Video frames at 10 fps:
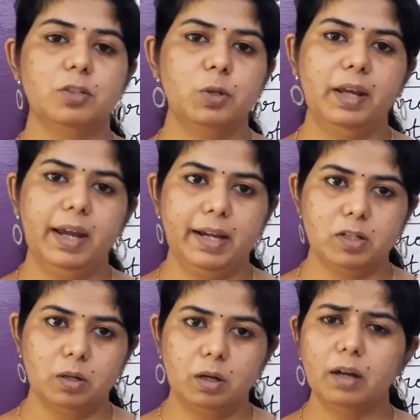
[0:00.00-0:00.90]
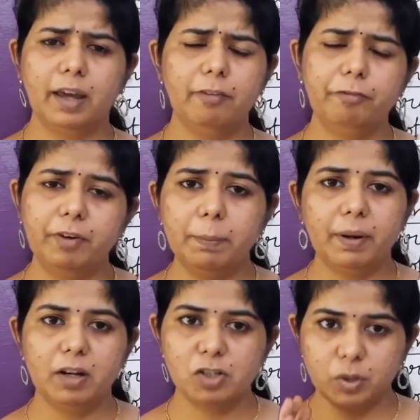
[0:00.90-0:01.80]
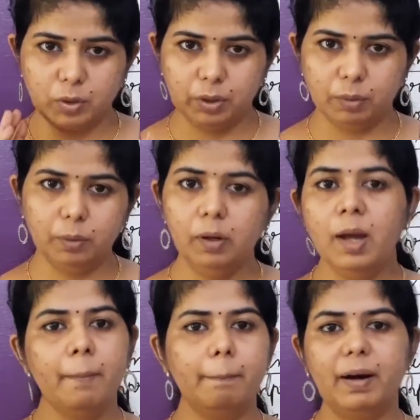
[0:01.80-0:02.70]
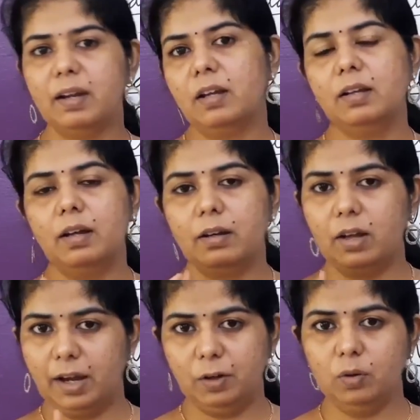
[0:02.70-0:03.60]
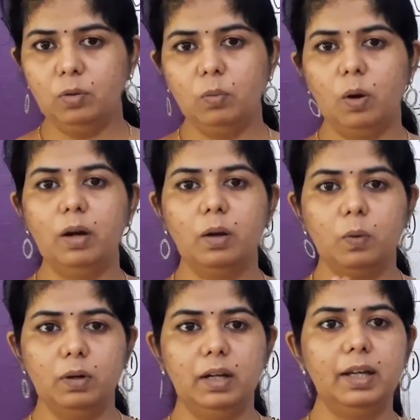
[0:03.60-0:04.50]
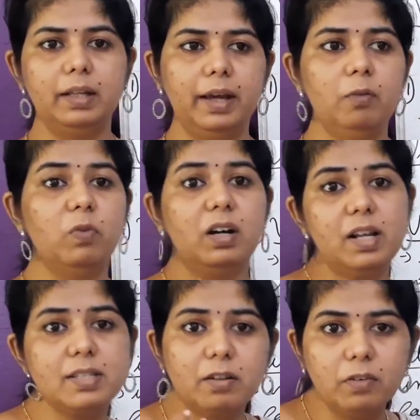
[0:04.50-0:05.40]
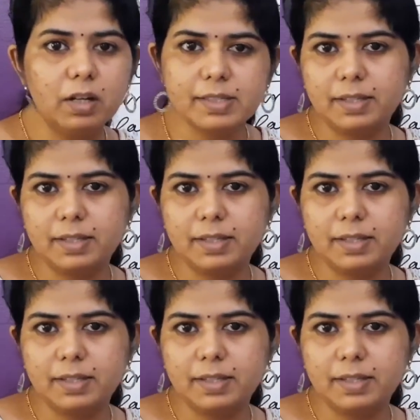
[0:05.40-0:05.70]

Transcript: today 8 o'clock. Everybody should do, but I don't want only they where is the work,